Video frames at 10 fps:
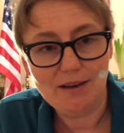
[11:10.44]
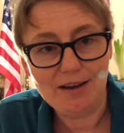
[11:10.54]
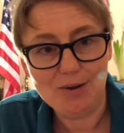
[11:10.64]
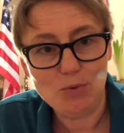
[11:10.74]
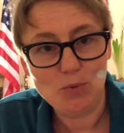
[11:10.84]

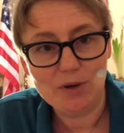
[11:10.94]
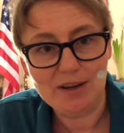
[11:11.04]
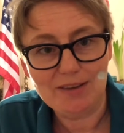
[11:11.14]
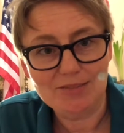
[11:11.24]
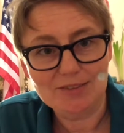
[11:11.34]
I don't want
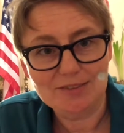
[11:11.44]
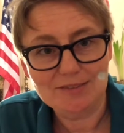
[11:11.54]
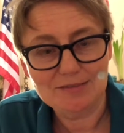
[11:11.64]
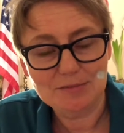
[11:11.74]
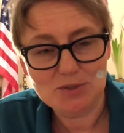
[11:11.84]
to even,
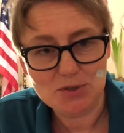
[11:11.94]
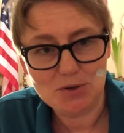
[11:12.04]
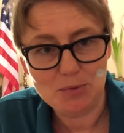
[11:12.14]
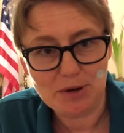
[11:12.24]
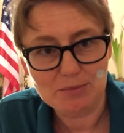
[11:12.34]
but you
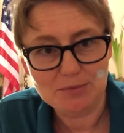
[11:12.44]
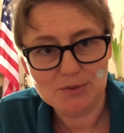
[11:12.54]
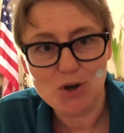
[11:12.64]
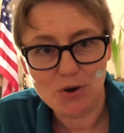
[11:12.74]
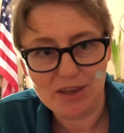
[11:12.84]
know what I'm
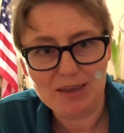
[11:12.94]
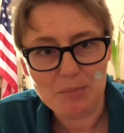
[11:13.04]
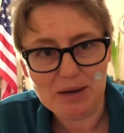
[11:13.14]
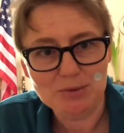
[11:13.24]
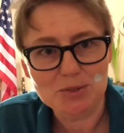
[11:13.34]
talking
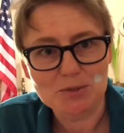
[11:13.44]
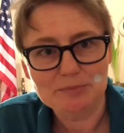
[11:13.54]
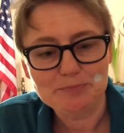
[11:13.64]
about.